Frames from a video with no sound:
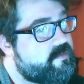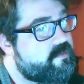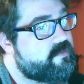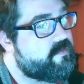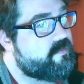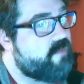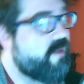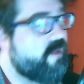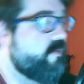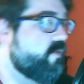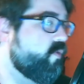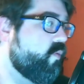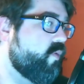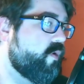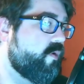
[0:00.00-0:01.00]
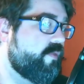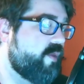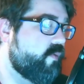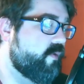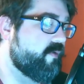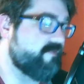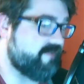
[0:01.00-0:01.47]
the world that
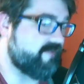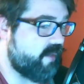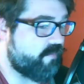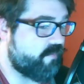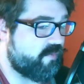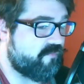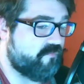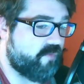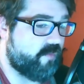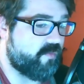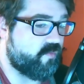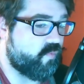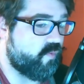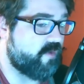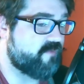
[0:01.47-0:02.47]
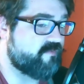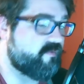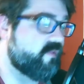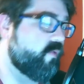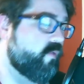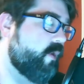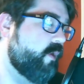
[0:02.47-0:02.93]
we're escaping from is worse
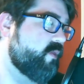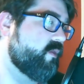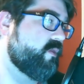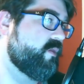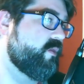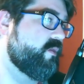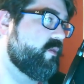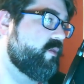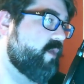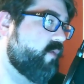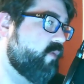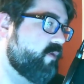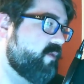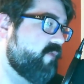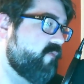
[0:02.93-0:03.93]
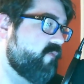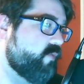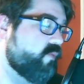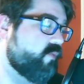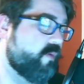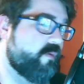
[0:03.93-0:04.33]
than the ones that we're living through.